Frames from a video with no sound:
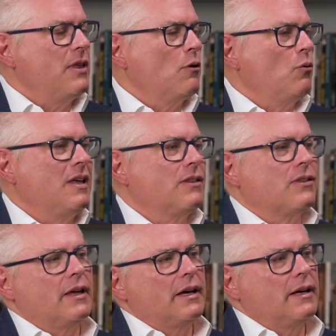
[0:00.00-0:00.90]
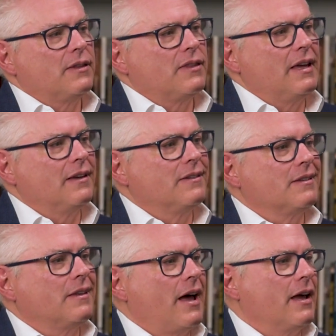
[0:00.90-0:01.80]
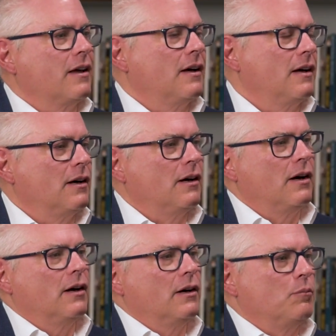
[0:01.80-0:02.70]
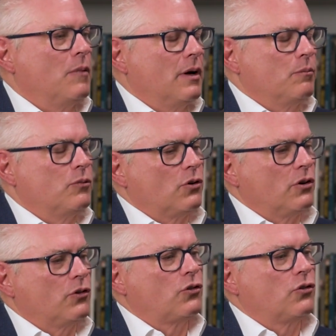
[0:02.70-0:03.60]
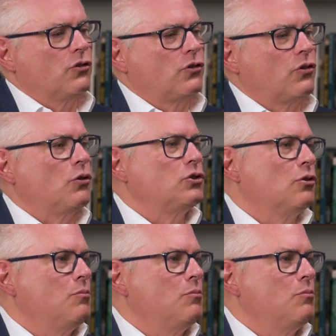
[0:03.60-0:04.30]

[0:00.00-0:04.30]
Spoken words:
thing with things like sort of social